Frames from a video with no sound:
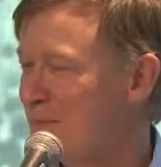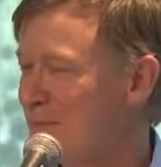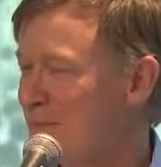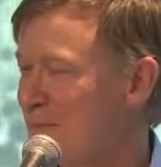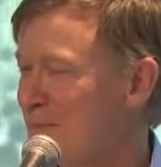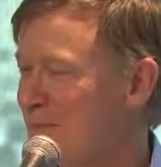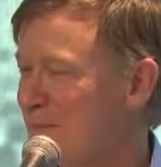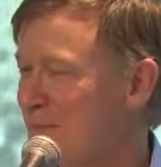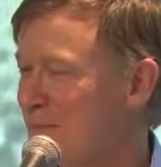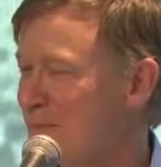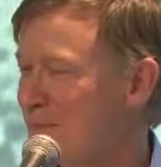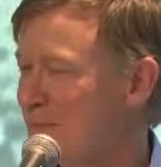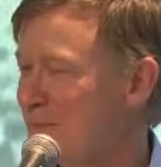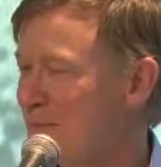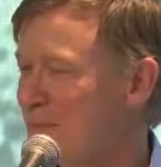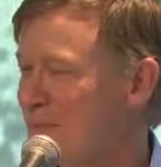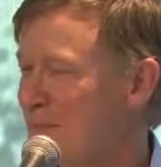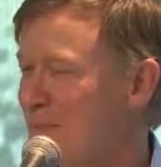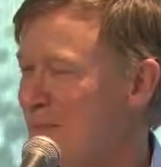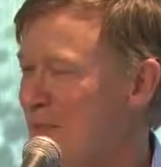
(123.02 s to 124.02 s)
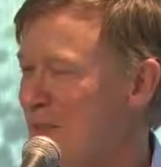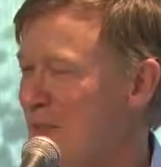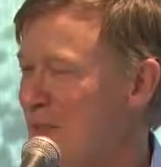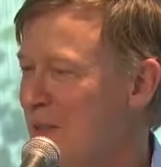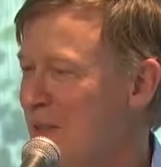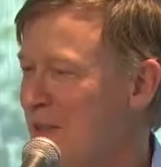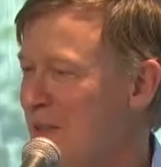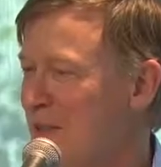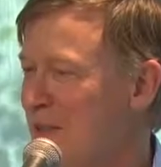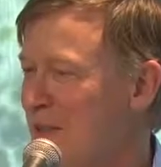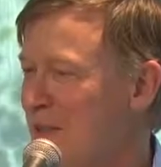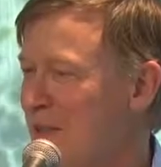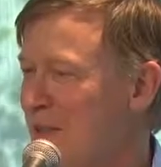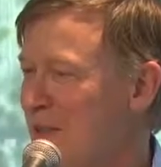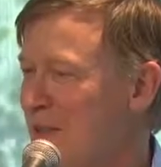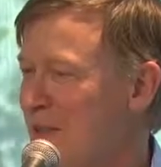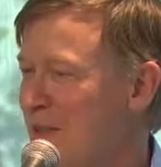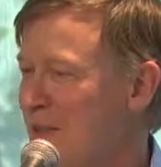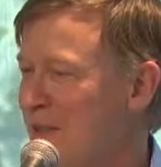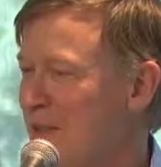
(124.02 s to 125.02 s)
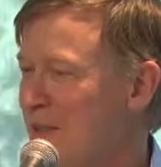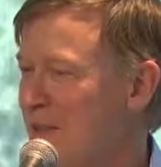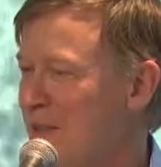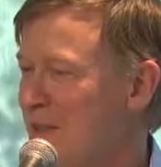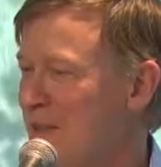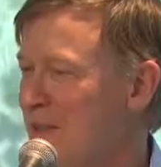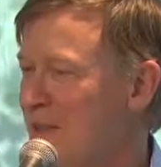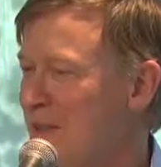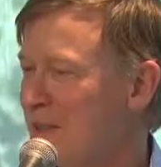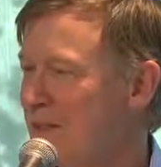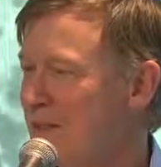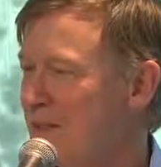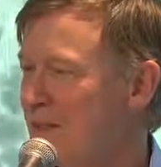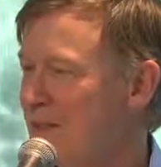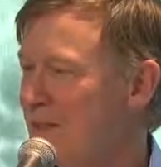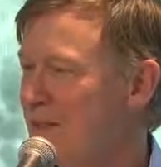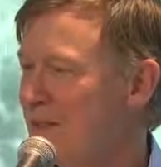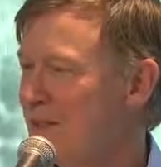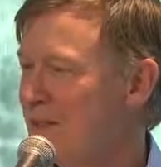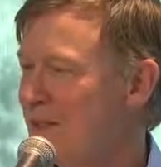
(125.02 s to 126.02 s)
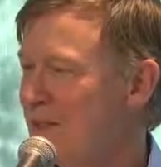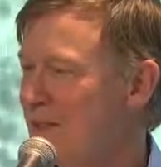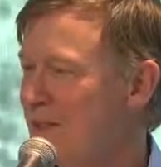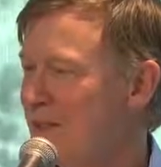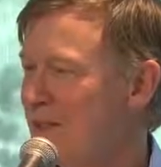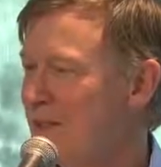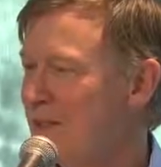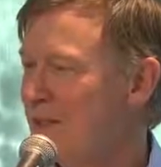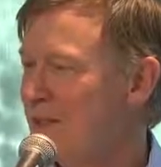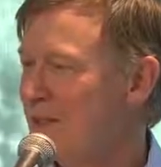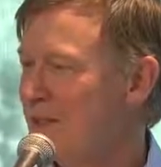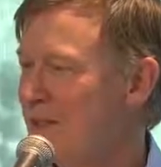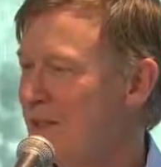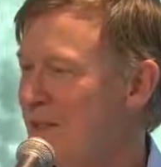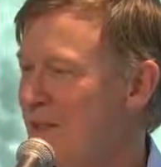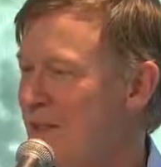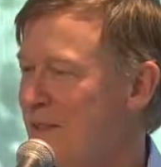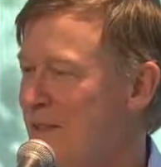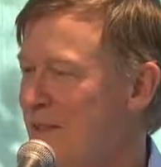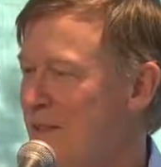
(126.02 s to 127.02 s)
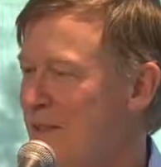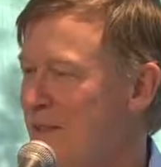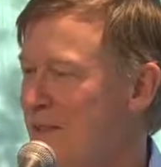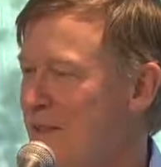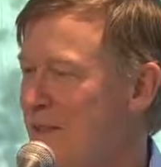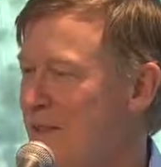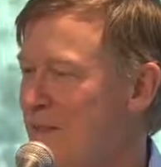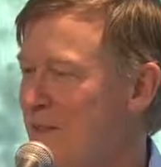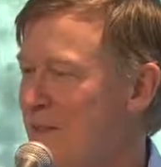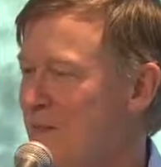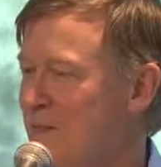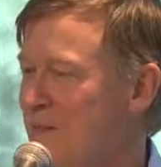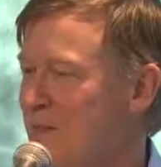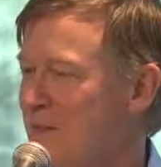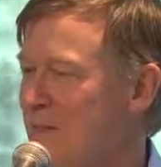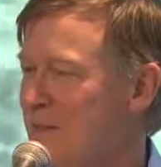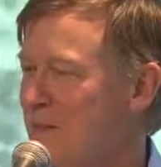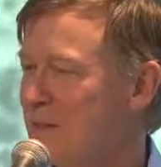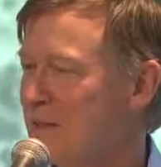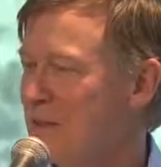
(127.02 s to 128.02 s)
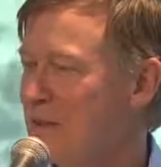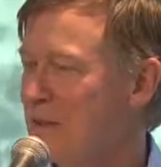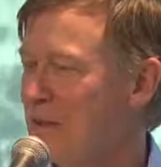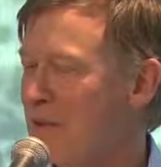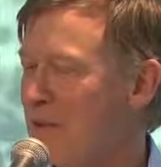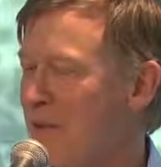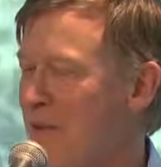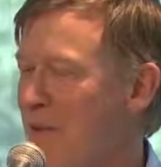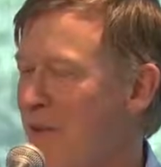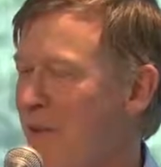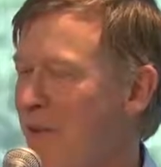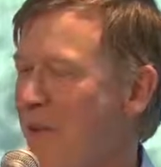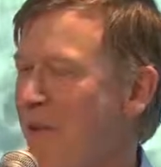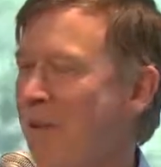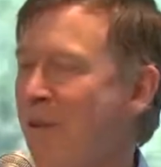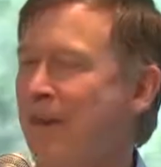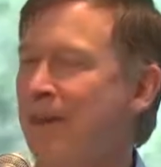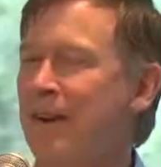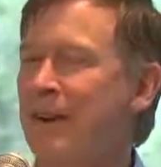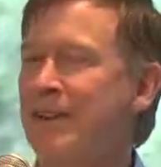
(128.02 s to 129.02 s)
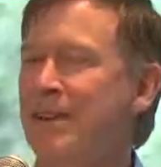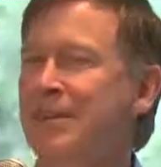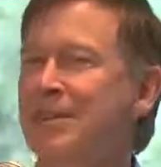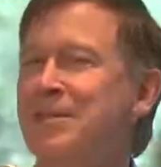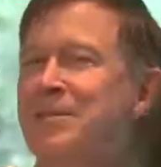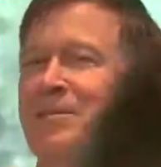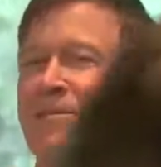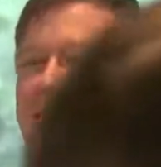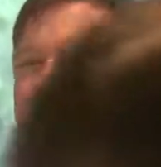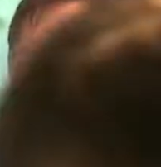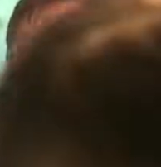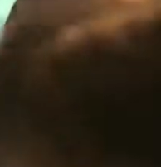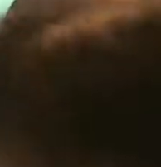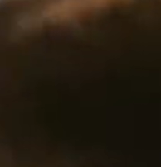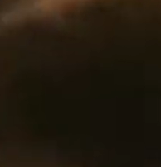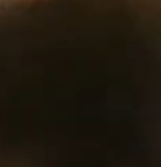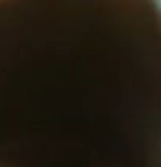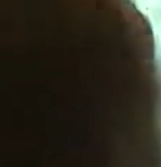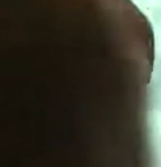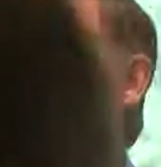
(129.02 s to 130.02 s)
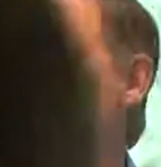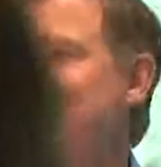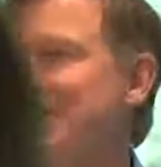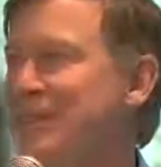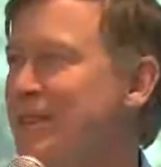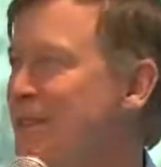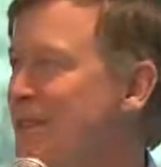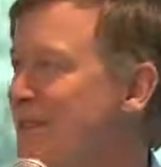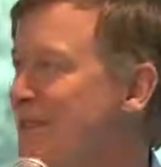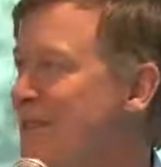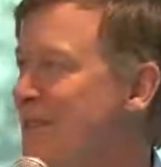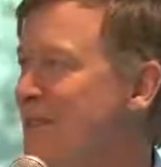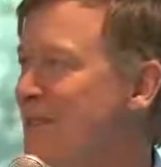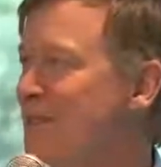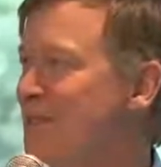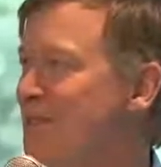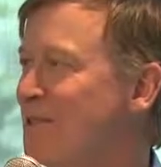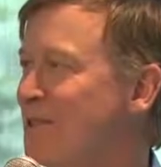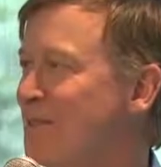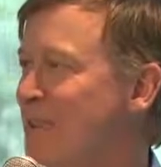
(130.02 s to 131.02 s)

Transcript: The person shown says nothing.